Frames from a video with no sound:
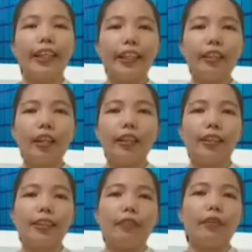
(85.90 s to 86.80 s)
Here are the
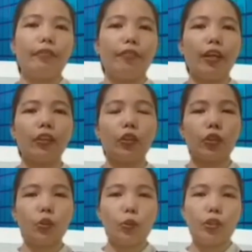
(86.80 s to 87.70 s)
7
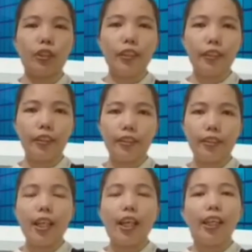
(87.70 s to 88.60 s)
factors to consider
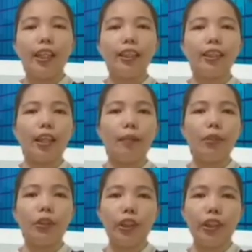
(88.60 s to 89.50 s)
in
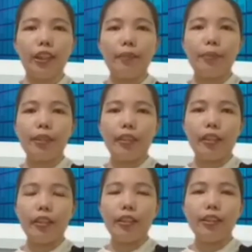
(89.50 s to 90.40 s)
establishing and
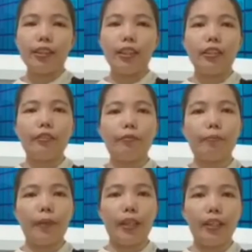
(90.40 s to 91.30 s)
maintaining incentive
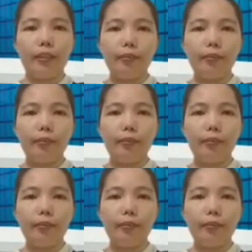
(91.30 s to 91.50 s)
pay.